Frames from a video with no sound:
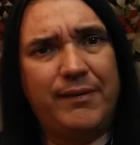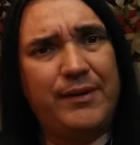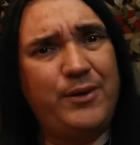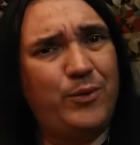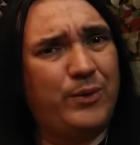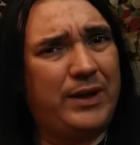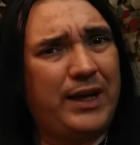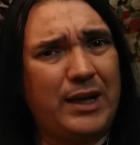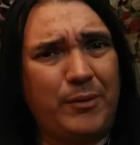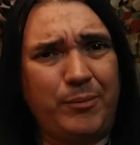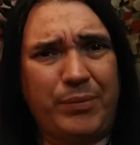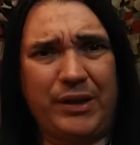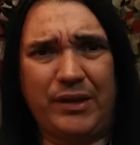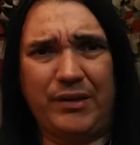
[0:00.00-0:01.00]
then you
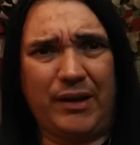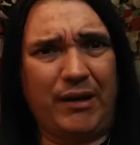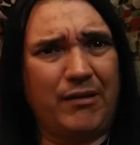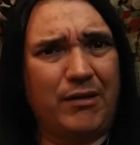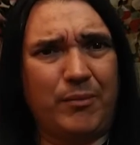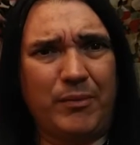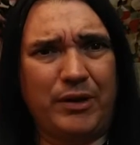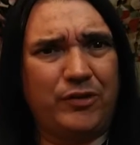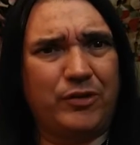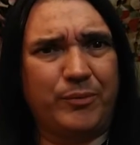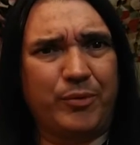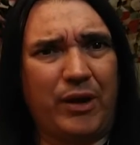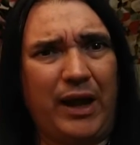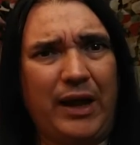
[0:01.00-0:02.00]
can't be terribly
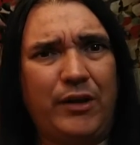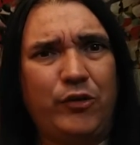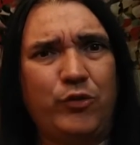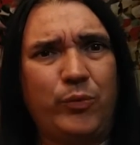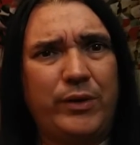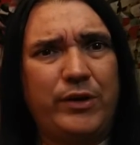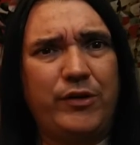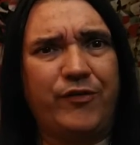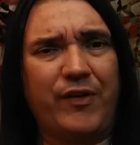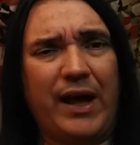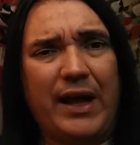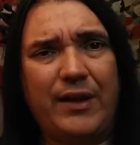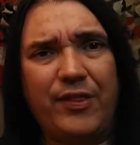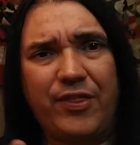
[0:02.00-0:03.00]
surprised when you
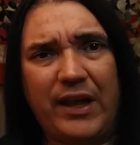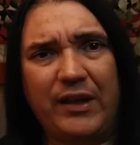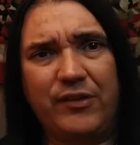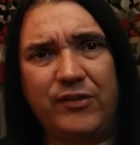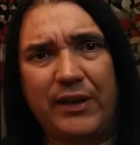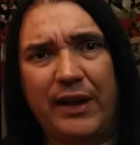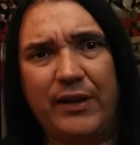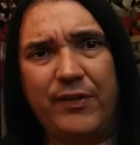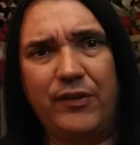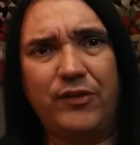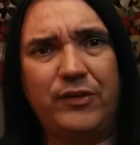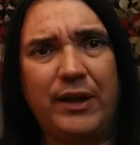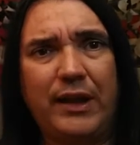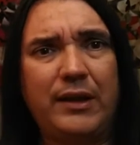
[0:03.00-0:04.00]
find things like
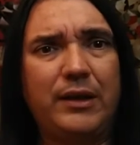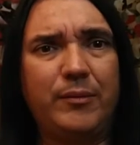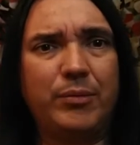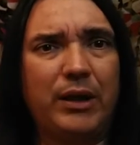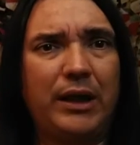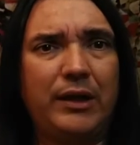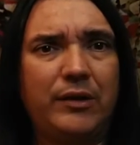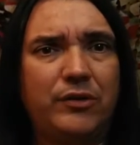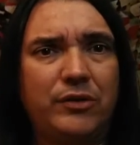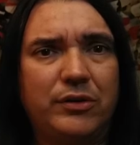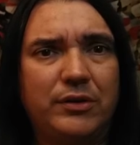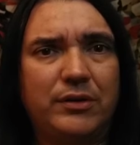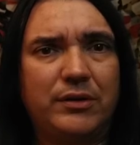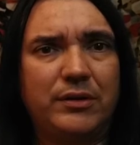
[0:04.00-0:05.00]
this taking place.